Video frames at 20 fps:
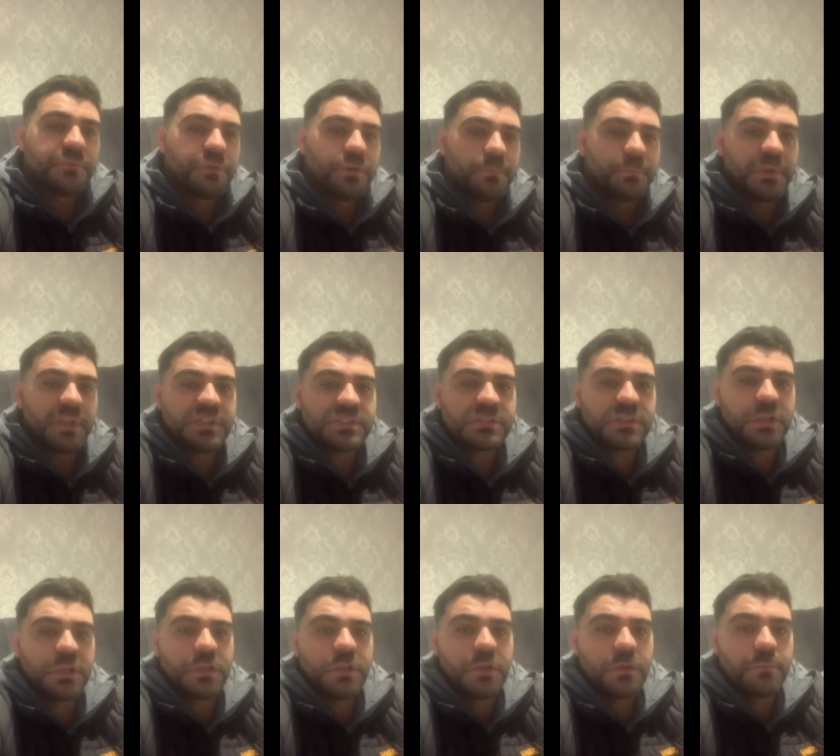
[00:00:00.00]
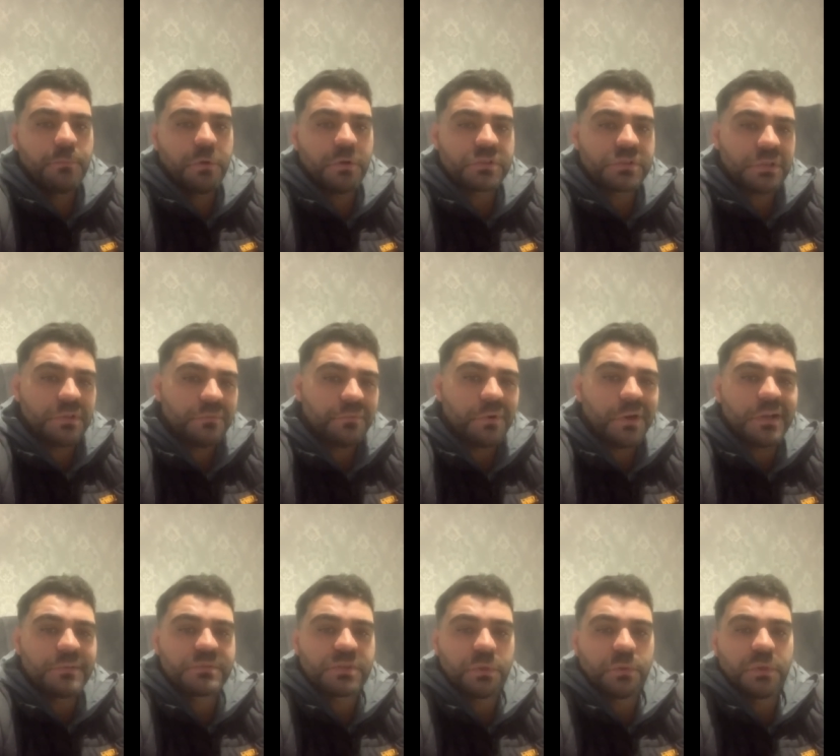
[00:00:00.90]
a blessed day. Positive
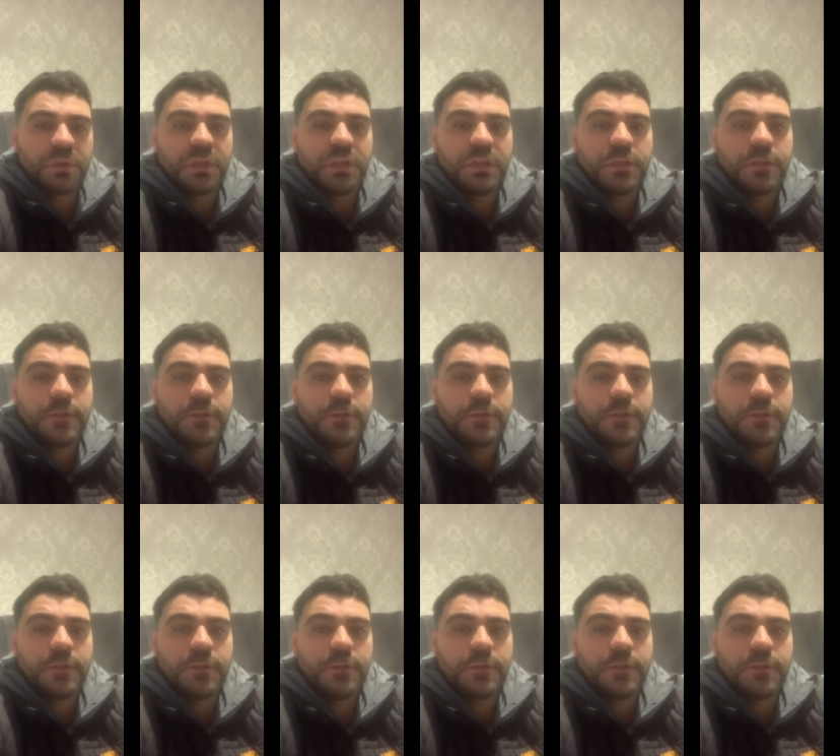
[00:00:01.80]
vibes only.